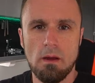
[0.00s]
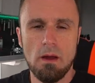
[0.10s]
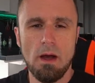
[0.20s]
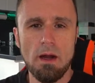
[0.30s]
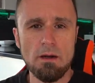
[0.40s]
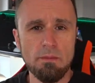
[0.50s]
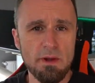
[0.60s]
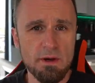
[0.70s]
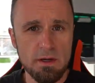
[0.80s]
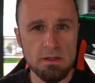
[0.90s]
Are
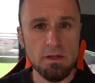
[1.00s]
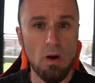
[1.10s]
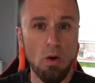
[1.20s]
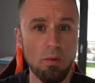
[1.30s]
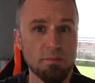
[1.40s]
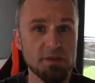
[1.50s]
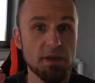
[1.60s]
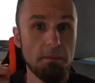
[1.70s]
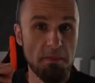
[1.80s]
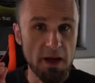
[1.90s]
Americans' homes
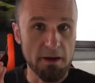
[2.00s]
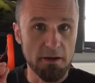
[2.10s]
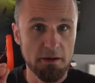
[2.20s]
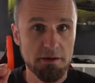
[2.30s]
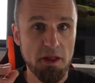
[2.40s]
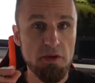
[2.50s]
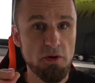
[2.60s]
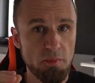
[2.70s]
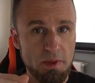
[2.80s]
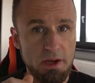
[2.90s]
better than
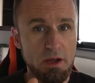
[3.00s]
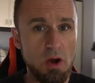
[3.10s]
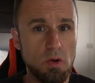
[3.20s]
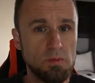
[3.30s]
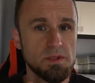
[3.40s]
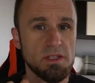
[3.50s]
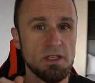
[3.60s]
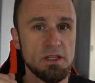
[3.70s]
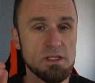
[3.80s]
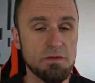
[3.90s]
European homes?
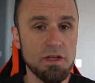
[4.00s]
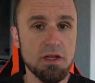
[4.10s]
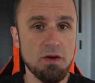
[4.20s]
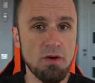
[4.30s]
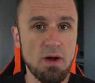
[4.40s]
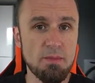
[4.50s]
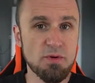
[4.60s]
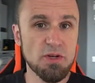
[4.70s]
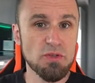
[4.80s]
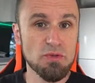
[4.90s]
In this video, I'm
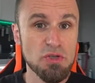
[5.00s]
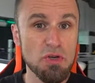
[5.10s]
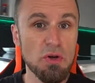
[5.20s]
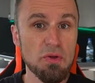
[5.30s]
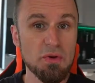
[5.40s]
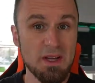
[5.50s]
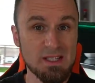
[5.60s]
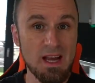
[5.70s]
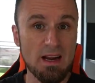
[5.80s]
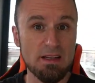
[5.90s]
going to show you
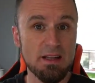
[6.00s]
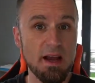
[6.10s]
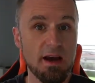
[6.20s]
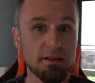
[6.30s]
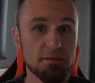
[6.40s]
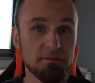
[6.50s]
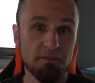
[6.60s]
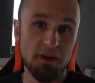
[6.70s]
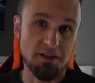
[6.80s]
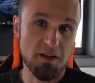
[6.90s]
exactly that,
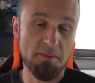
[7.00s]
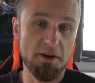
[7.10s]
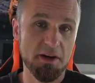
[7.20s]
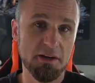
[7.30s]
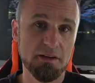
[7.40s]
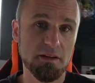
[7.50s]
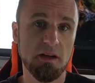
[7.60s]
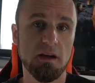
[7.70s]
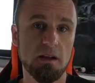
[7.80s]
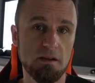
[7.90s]
as an
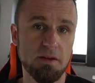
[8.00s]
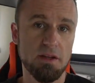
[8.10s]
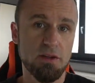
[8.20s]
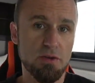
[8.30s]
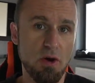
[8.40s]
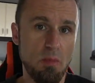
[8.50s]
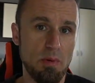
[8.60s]
American living in Europe.